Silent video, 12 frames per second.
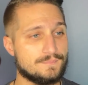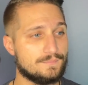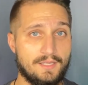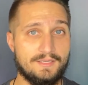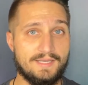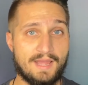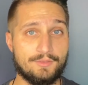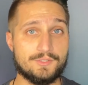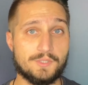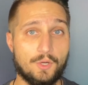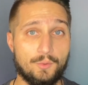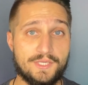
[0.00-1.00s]
Now,
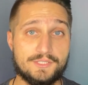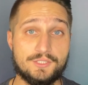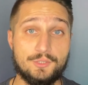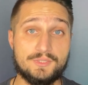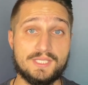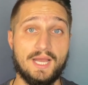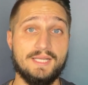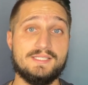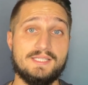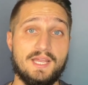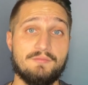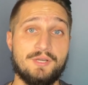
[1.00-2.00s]
there's always two sides
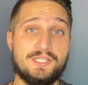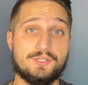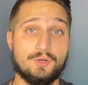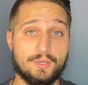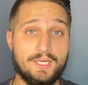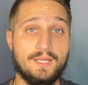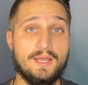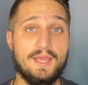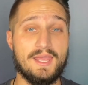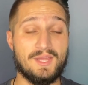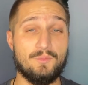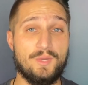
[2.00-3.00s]
to every story,
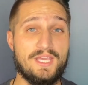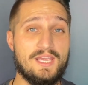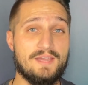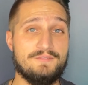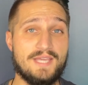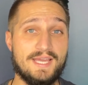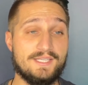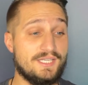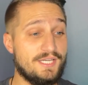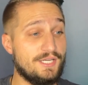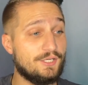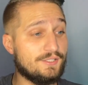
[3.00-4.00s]
and we have yet to
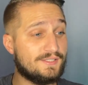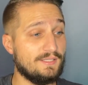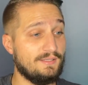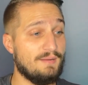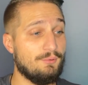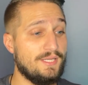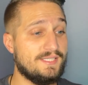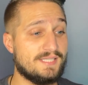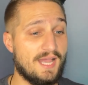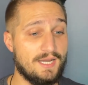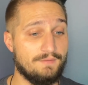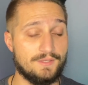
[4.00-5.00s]
hear celebrity
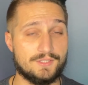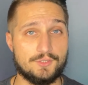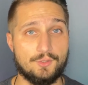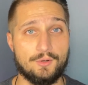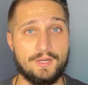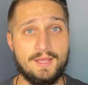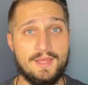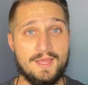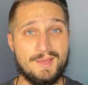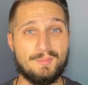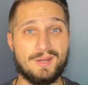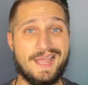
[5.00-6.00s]
side of the story,
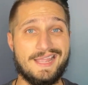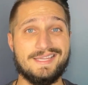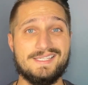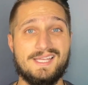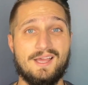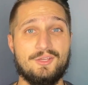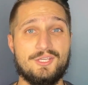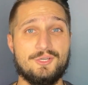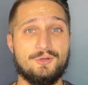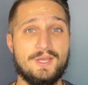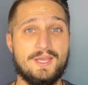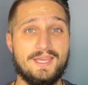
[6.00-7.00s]
but I can tell
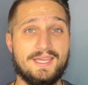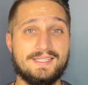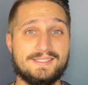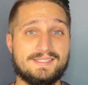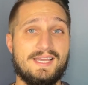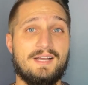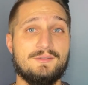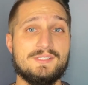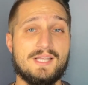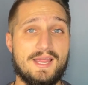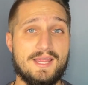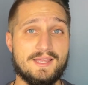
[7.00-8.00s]
you it sounds
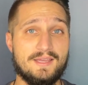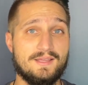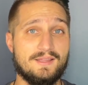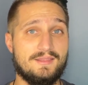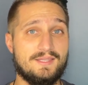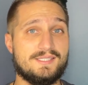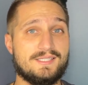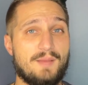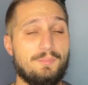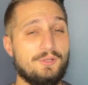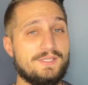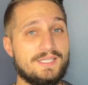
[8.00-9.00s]
like this
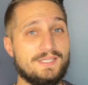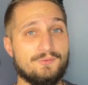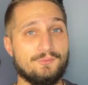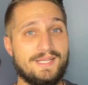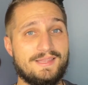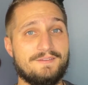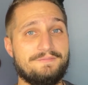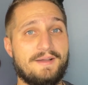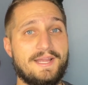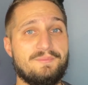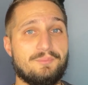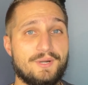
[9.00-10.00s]
couple didn't read the
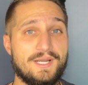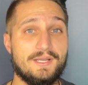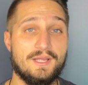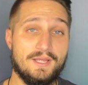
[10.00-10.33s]
fine print